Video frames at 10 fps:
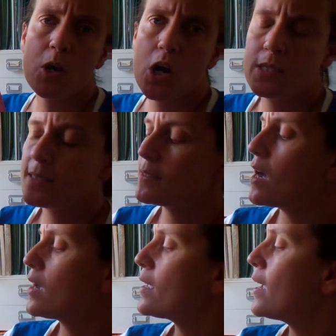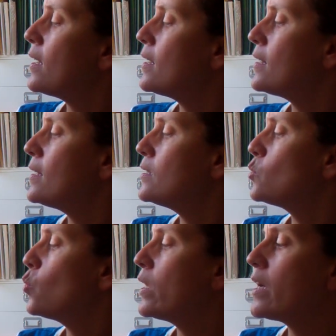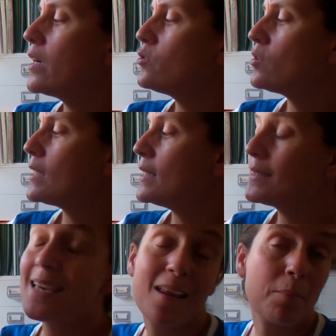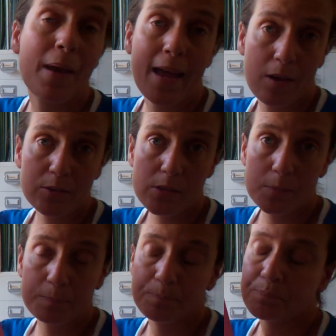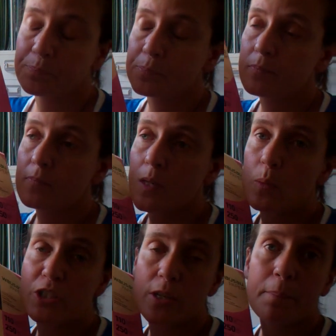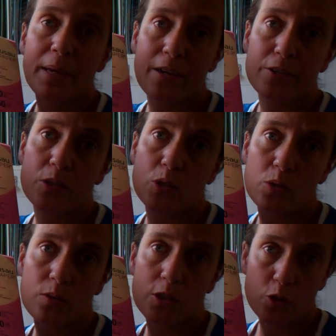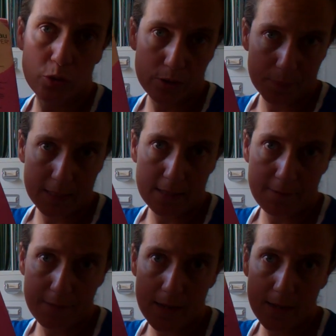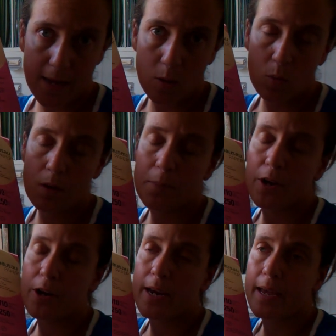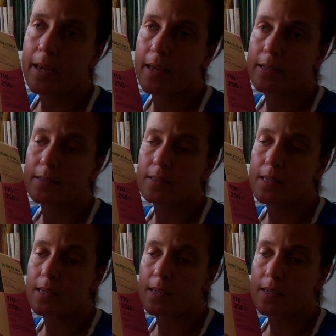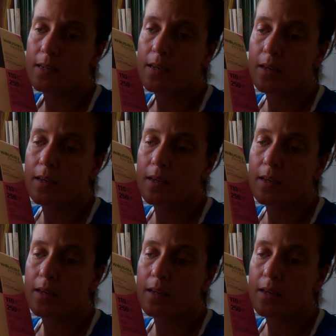Cardstock, and it is 110 pounds, which compares to the Georgia Pacific at Walmart, and the